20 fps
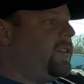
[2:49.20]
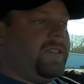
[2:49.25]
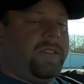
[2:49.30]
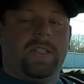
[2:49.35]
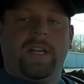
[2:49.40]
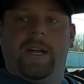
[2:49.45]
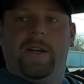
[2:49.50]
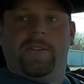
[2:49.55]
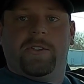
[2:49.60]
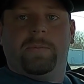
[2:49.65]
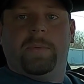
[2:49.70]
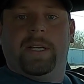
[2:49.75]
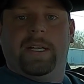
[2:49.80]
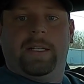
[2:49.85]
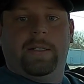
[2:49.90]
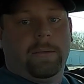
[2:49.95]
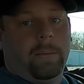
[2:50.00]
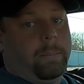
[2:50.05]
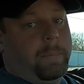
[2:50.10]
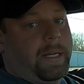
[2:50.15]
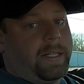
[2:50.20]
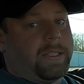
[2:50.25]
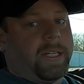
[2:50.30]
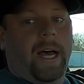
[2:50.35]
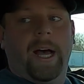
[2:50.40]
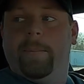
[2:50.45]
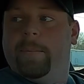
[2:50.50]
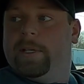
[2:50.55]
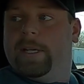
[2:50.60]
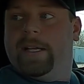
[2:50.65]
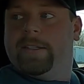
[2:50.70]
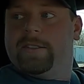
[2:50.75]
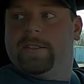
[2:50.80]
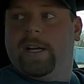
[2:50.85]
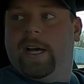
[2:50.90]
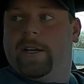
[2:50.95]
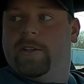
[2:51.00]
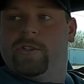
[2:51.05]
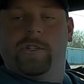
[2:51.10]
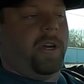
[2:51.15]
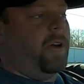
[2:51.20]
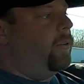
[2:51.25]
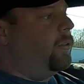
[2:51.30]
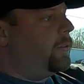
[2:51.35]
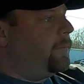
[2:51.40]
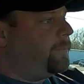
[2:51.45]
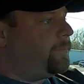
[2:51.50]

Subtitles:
It scares me big time, and that's not a joke.